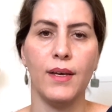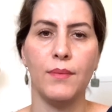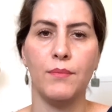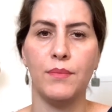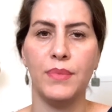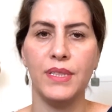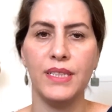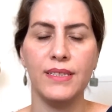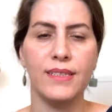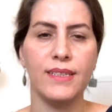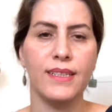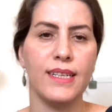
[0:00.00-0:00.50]

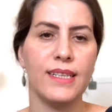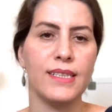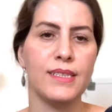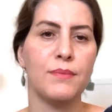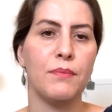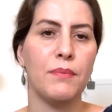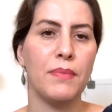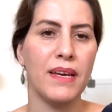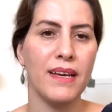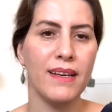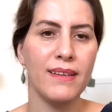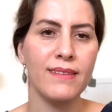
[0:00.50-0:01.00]
business
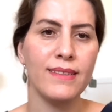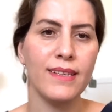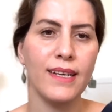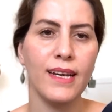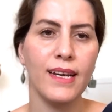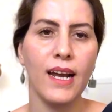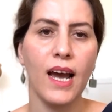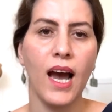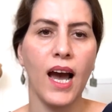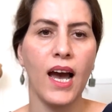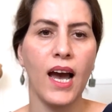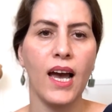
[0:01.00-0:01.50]

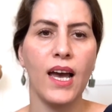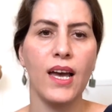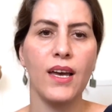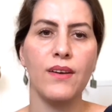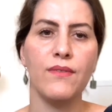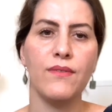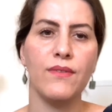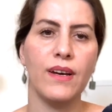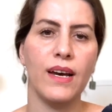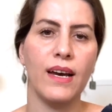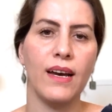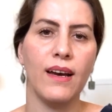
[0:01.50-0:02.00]
better,
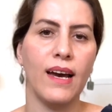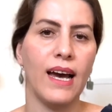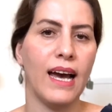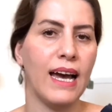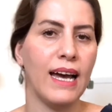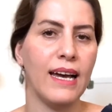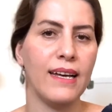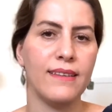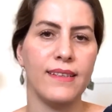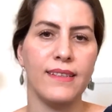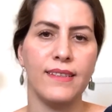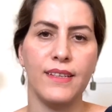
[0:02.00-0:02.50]
I've
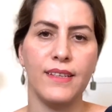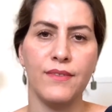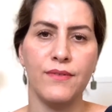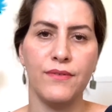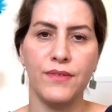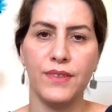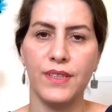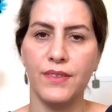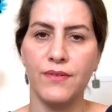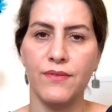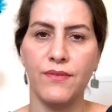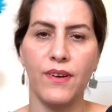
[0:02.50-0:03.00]
added a
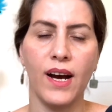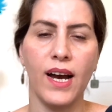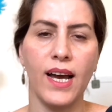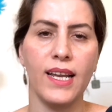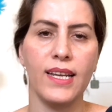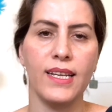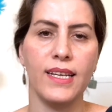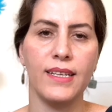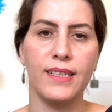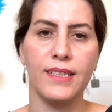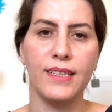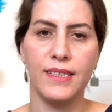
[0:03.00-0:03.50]
free file
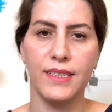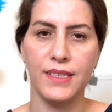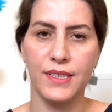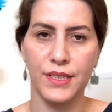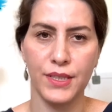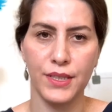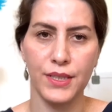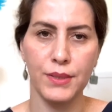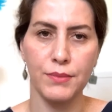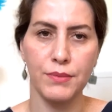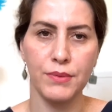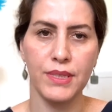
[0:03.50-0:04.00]
in the
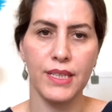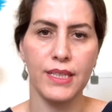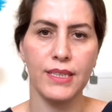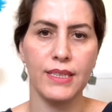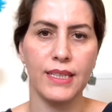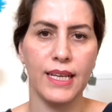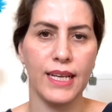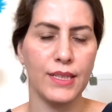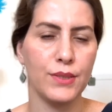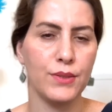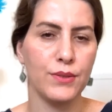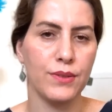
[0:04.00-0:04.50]
description
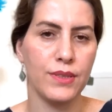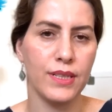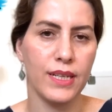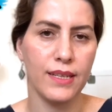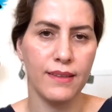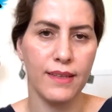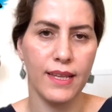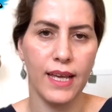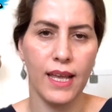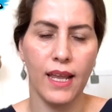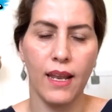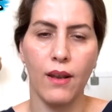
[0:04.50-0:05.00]
that you
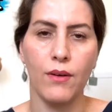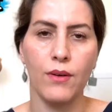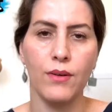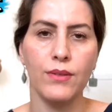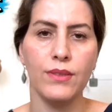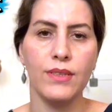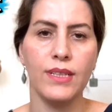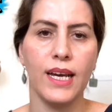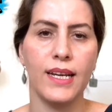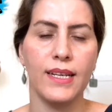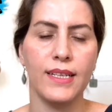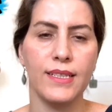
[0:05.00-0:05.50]
can
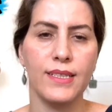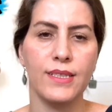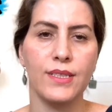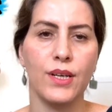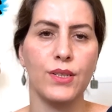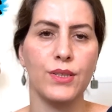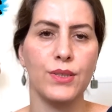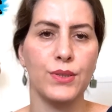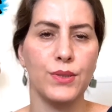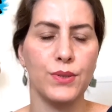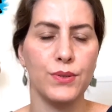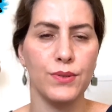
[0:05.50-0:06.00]
download and
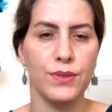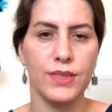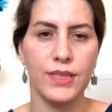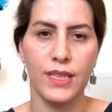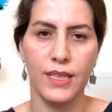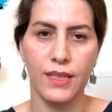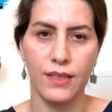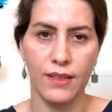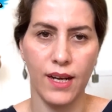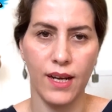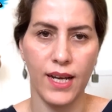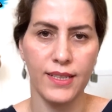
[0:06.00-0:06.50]
start
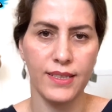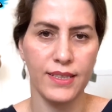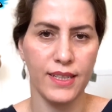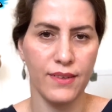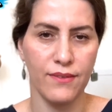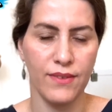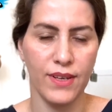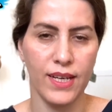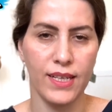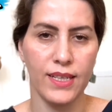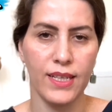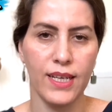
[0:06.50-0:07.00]
using right
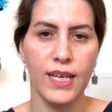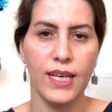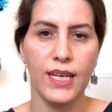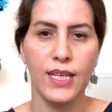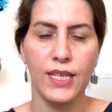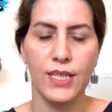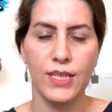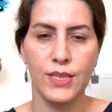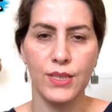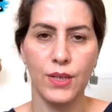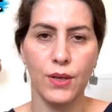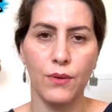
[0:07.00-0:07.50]
away.
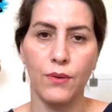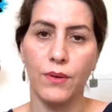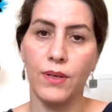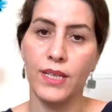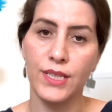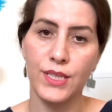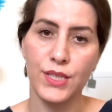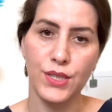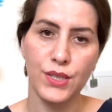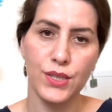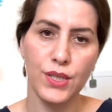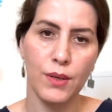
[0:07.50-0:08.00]
So
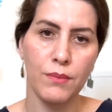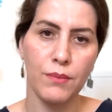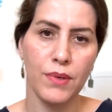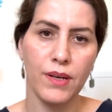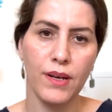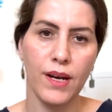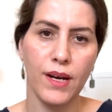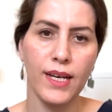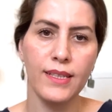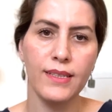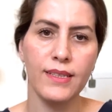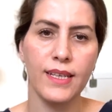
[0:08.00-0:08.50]
let's jump
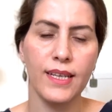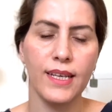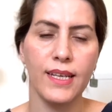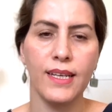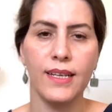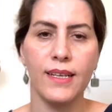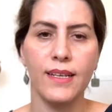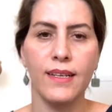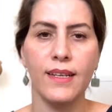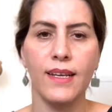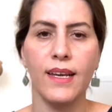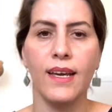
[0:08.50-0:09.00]
right
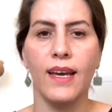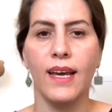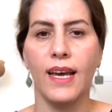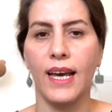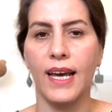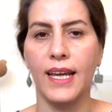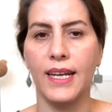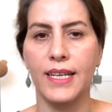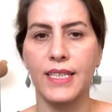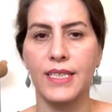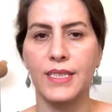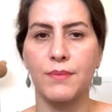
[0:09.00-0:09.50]
in
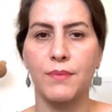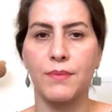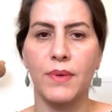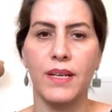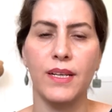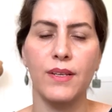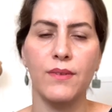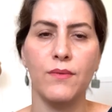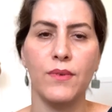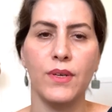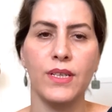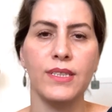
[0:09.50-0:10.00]
and
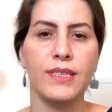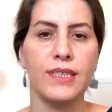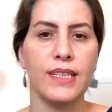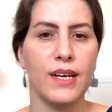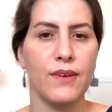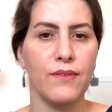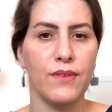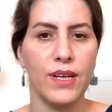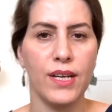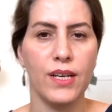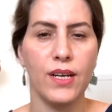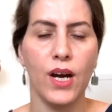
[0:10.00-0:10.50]
explain what
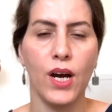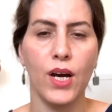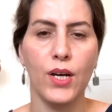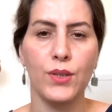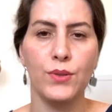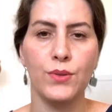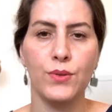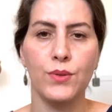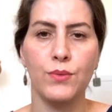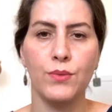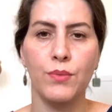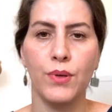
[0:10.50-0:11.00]
Canva AI
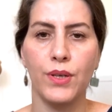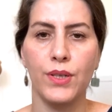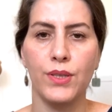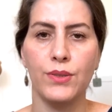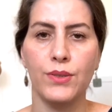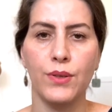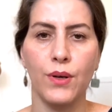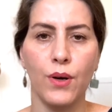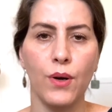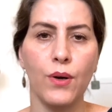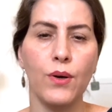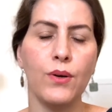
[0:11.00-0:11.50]

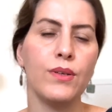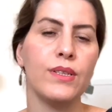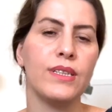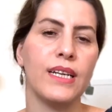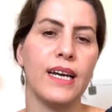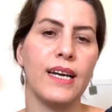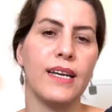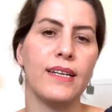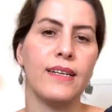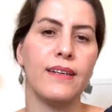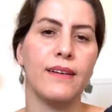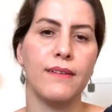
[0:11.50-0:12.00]
2.0
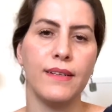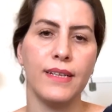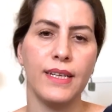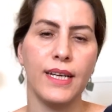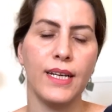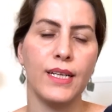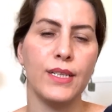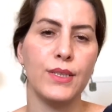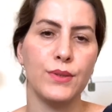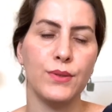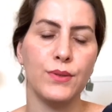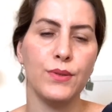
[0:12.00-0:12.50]
can
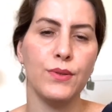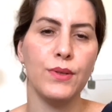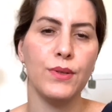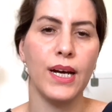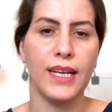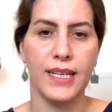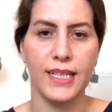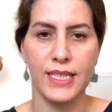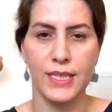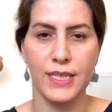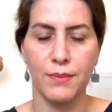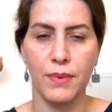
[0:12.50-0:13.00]
really do and
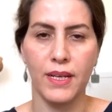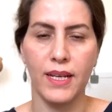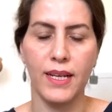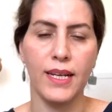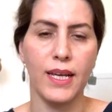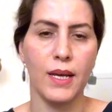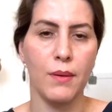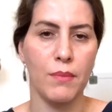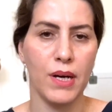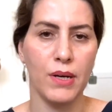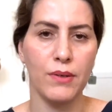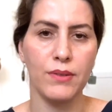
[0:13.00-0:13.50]
explain
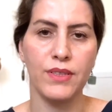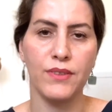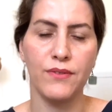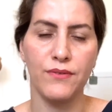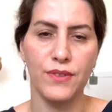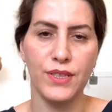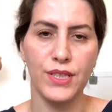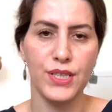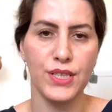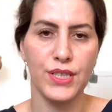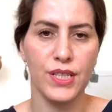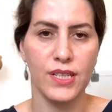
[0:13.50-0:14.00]
about the
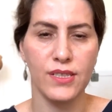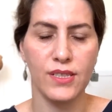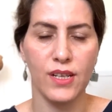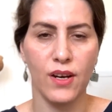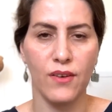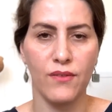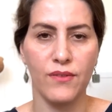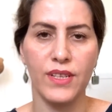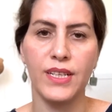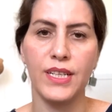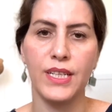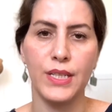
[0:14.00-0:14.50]
features
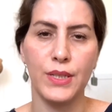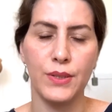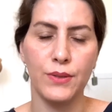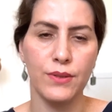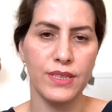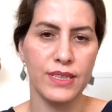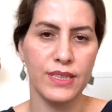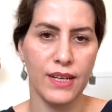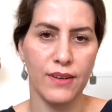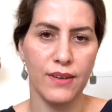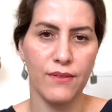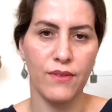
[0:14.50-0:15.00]
of the new
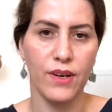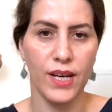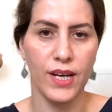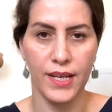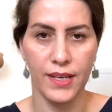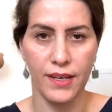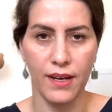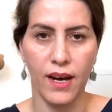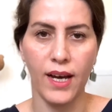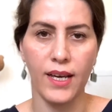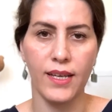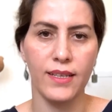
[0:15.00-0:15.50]
Canva
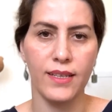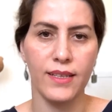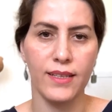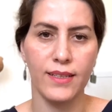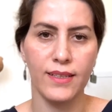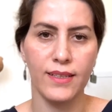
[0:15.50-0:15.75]
AI.